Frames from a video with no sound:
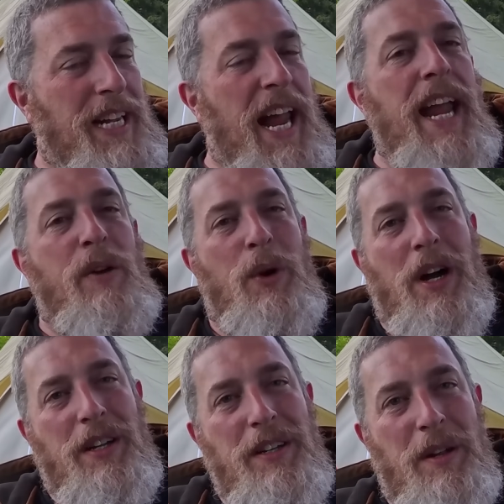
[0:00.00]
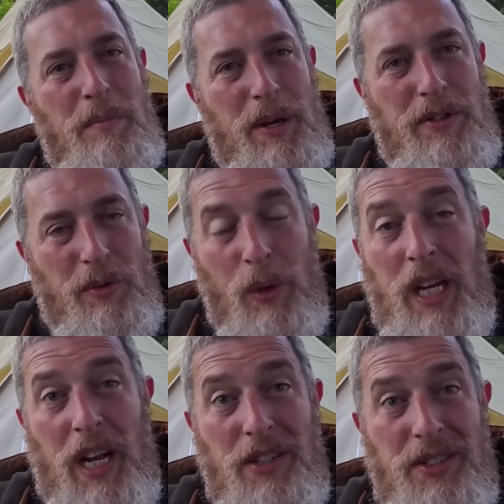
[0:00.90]
cakewalk compared to the
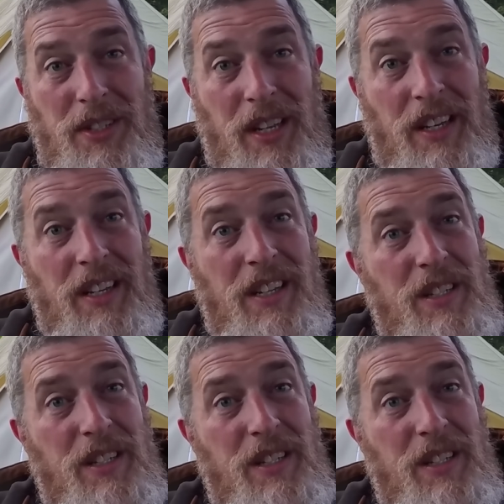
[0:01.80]
week I just did.